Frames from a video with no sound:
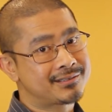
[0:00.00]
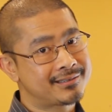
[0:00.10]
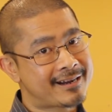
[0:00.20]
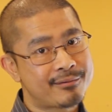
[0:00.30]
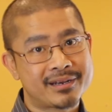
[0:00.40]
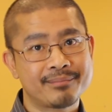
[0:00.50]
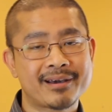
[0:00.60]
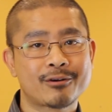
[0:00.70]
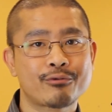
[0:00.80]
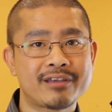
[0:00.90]
there have been a
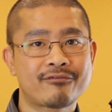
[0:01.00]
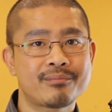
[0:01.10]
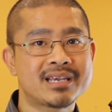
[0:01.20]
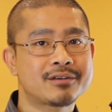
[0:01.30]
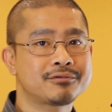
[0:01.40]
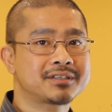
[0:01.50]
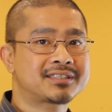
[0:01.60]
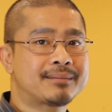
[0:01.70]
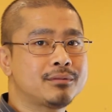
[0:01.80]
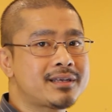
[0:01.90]
better way for me to
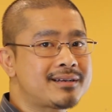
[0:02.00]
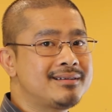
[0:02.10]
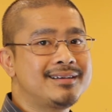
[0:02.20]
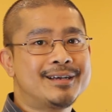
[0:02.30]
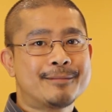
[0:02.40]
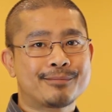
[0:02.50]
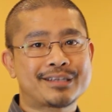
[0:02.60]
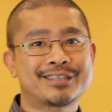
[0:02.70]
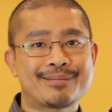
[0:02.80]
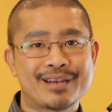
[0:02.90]
assemble it?
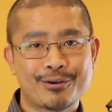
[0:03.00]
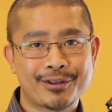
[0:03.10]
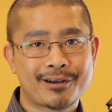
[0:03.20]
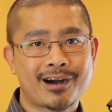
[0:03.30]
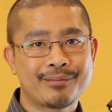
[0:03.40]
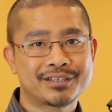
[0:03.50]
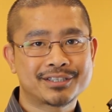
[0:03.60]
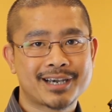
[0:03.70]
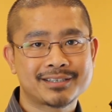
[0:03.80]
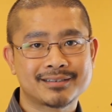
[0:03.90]
Please let me know in the comments
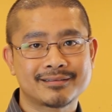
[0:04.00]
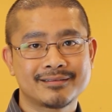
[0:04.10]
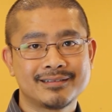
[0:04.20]
section.